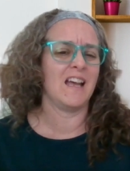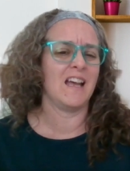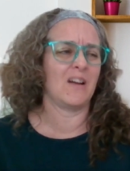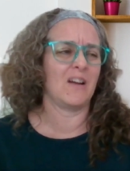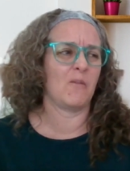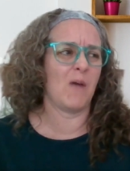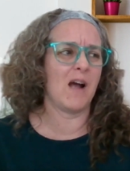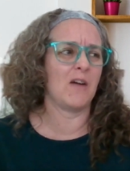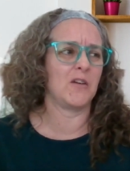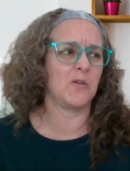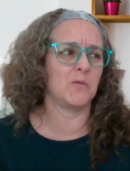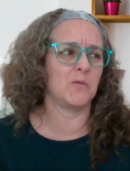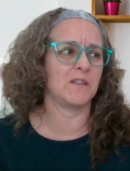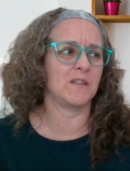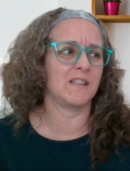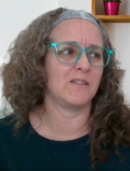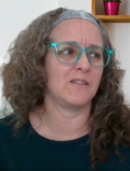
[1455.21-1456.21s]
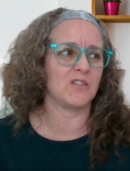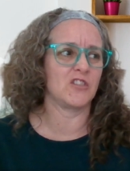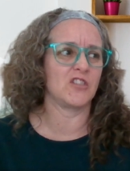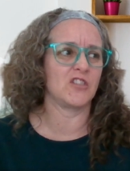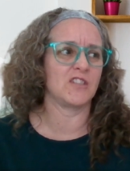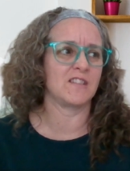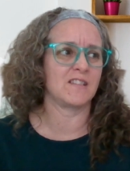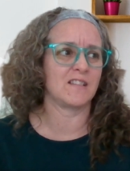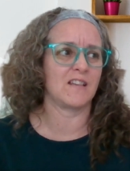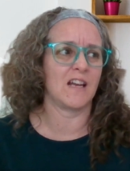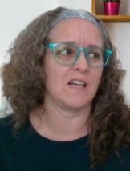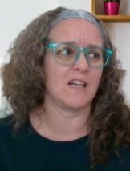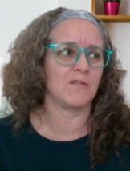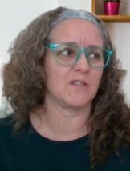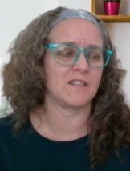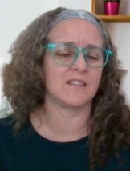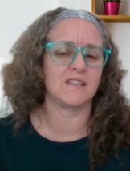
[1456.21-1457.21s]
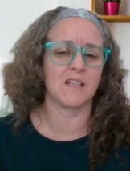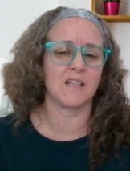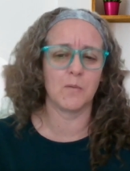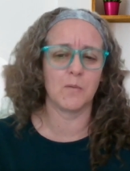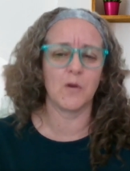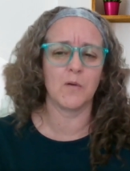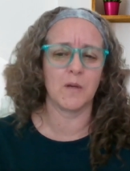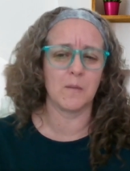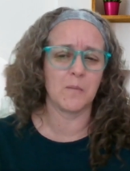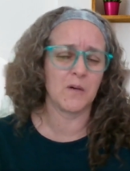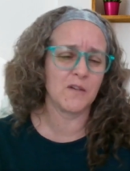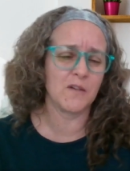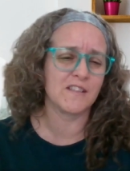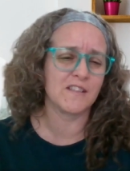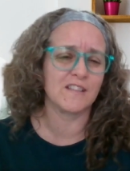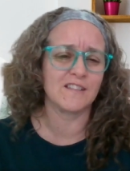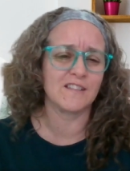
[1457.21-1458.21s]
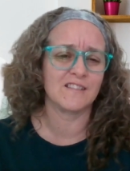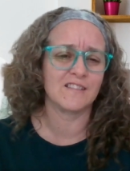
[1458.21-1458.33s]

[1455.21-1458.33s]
wow, you really were just kind of a sick, broken person.